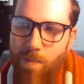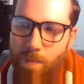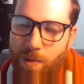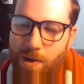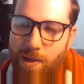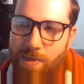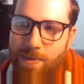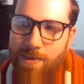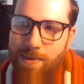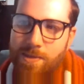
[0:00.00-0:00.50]
But
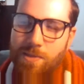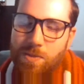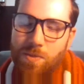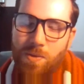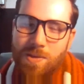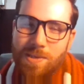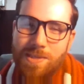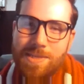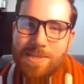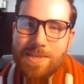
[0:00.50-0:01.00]
I think as
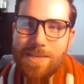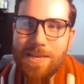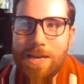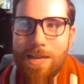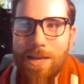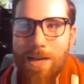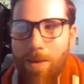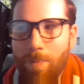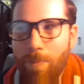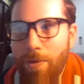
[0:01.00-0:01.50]
long as he's
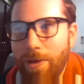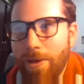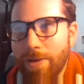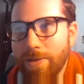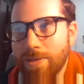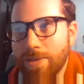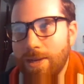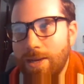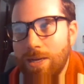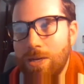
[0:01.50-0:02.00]
in
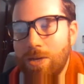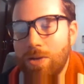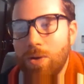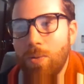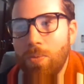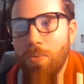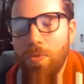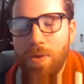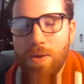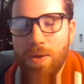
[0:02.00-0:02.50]
MLS, I
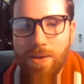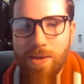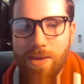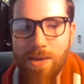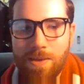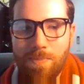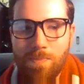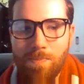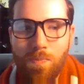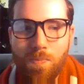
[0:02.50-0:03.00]
don't think
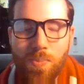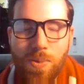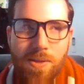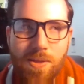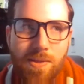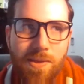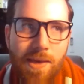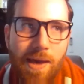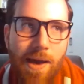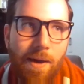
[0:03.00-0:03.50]
he
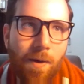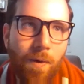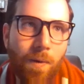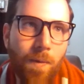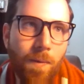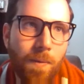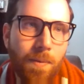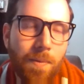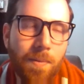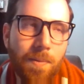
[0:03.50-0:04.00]
beats out
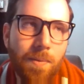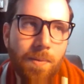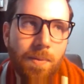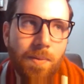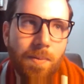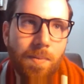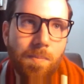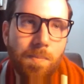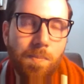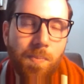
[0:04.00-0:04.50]

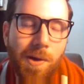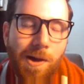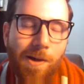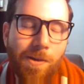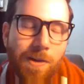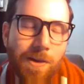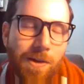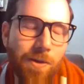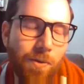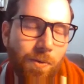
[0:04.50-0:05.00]

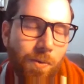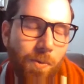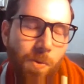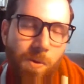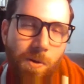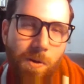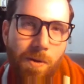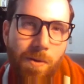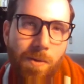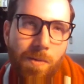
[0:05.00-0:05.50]
Balogun
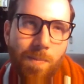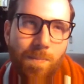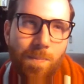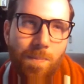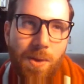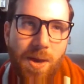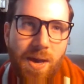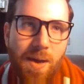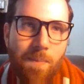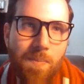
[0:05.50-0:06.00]
or
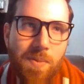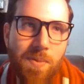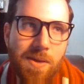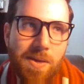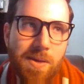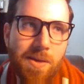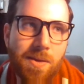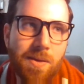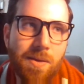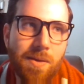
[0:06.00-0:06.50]

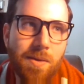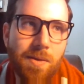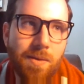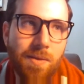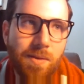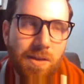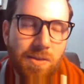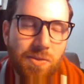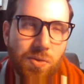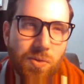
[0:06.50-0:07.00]
Pepi
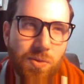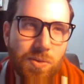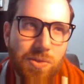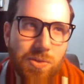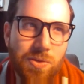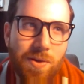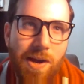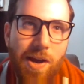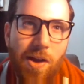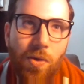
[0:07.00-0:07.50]
as long as
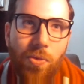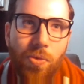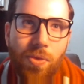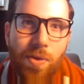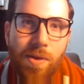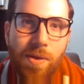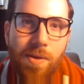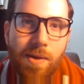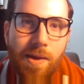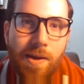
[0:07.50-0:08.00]
they're
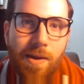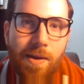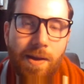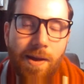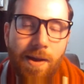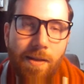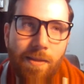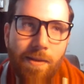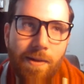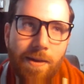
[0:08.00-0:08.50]
healthy and
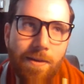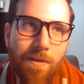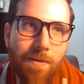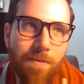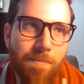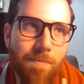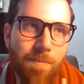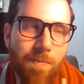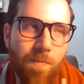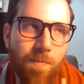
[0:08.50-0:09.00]
not like
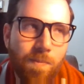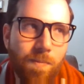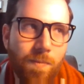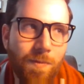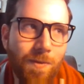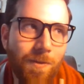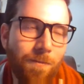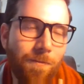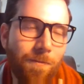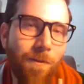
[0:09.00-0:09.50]

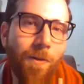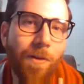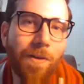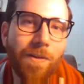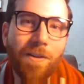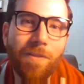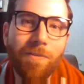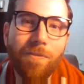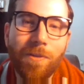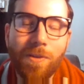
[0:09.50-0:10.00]

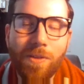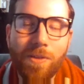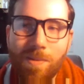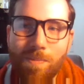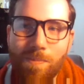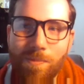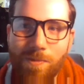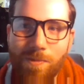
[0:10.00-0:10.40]
falling off a cliff